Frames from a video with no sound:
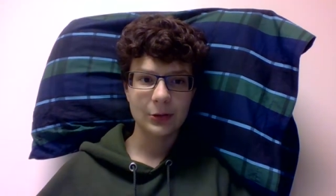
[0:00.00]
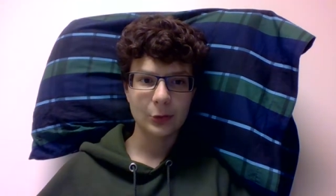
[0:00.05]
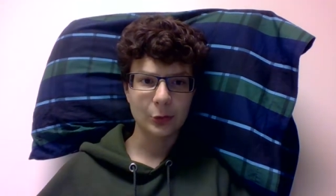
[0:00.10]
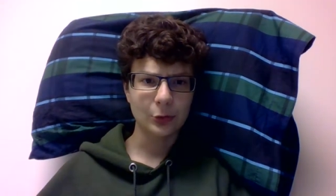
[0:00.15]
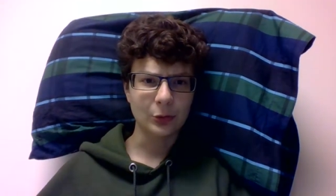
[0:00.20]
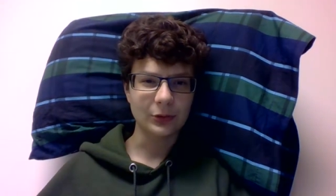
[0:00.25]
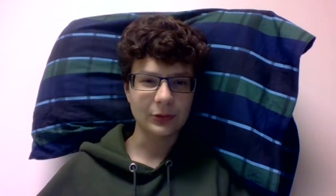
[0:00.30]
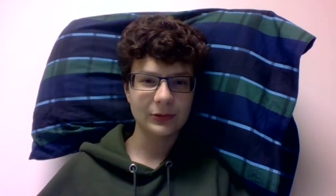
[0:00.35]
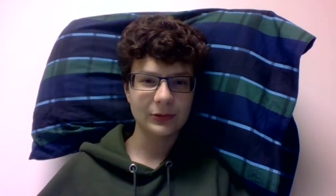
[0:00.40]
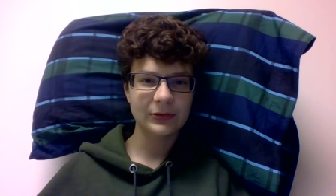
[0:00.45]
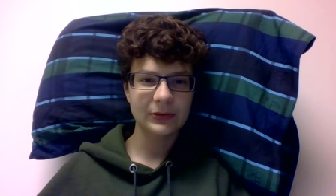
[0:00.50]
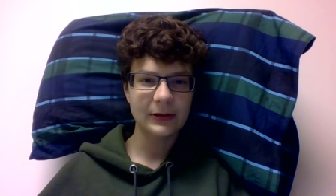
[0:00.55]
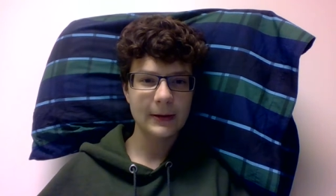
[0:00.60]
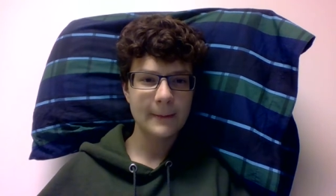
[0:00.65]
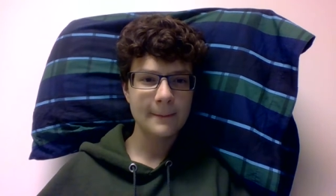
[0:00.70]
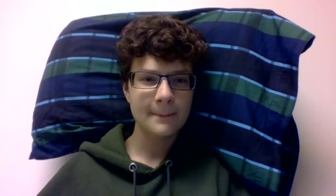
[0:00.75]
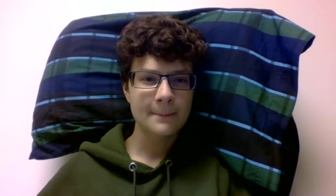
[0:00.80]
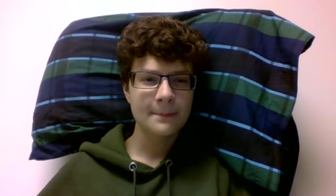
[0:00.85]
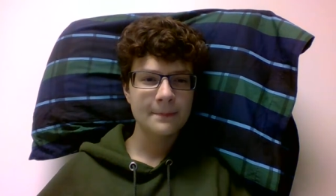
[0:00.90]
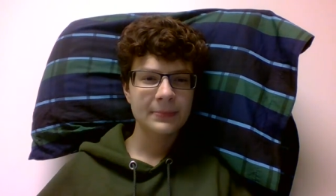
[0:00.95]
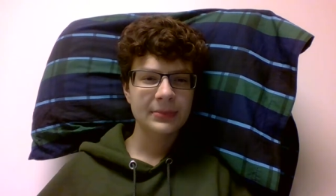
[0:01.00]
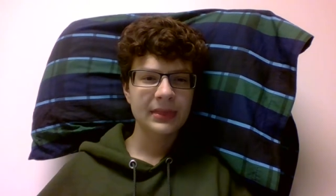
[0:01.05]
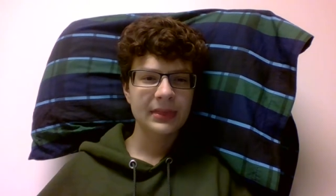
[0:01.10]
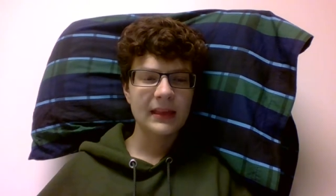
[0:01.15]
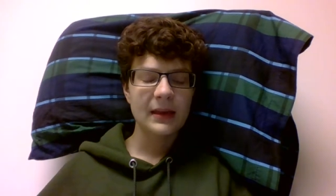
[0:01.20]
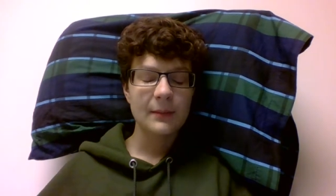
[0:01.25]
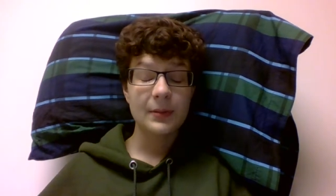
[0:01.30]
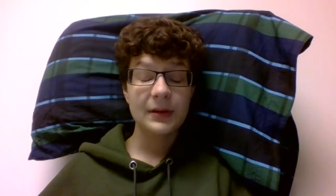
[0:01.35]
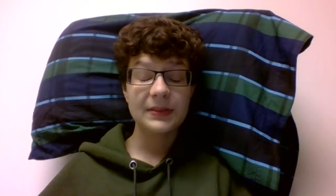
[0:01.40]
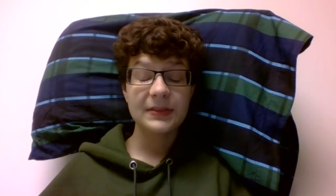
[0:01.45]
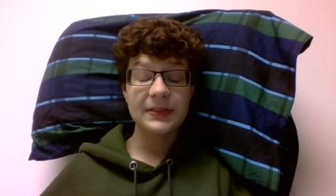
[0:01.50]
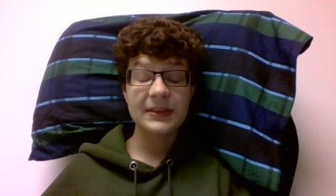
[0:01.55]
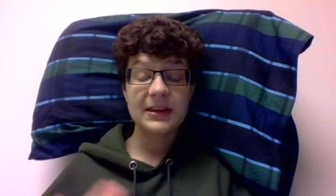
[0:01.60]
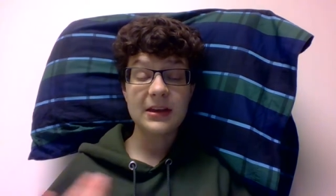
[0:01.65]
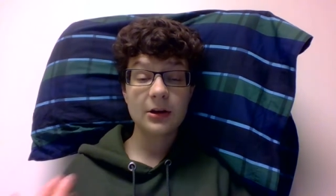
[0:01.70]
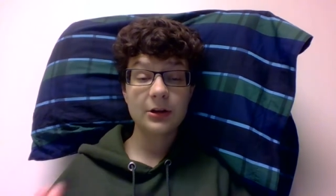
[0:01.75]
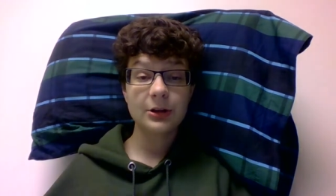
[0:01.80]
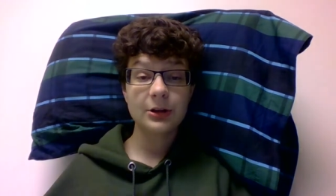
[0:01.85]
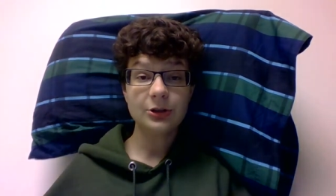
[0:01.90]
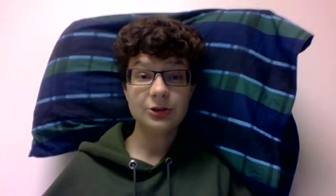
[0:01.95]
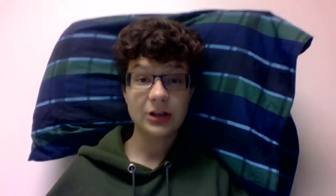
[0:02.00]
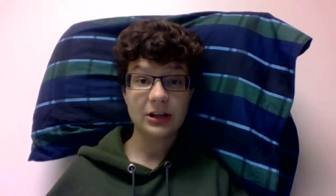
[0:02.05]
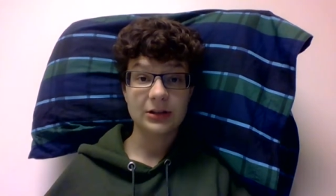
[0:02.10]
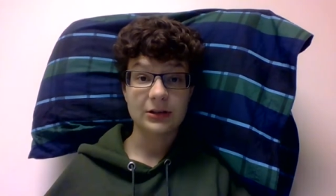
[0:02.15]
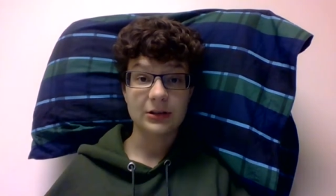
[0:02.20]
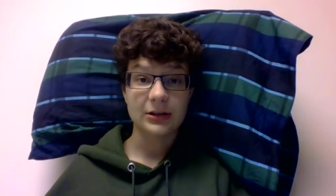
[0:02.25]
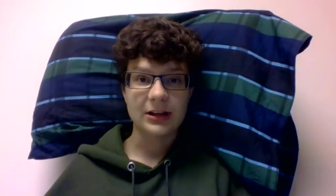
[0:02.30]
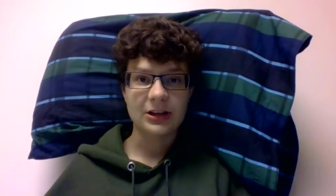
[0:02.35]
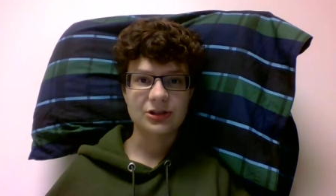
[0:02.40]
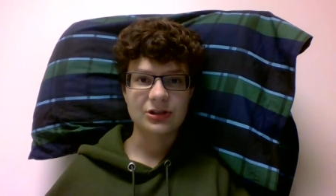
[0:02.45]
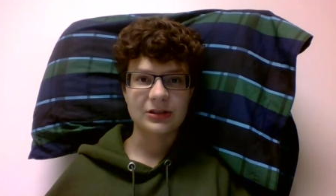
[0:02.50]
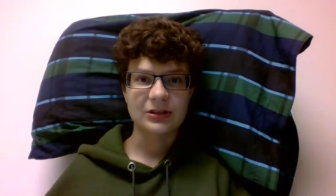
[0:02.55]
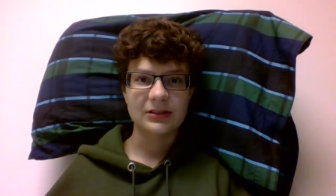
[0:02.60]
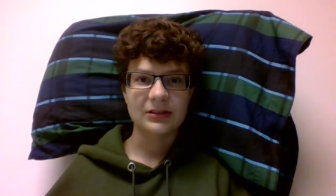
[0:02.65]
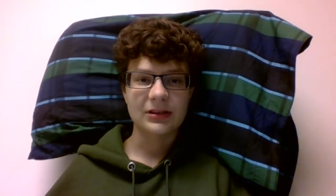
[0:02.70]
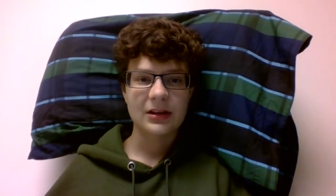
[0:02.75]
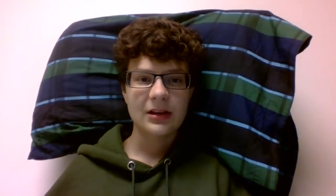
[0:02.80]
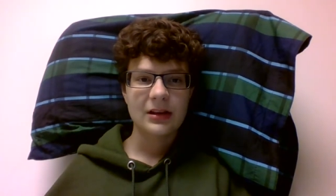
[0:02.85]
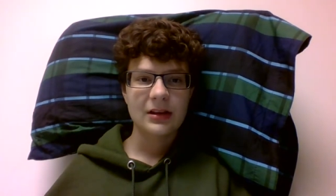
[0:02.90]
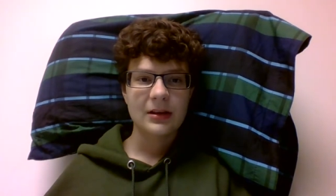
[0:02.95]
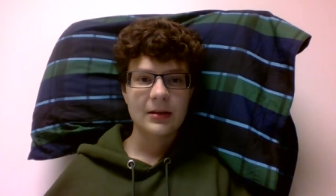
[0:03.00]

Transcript: Oof. But the younger generation,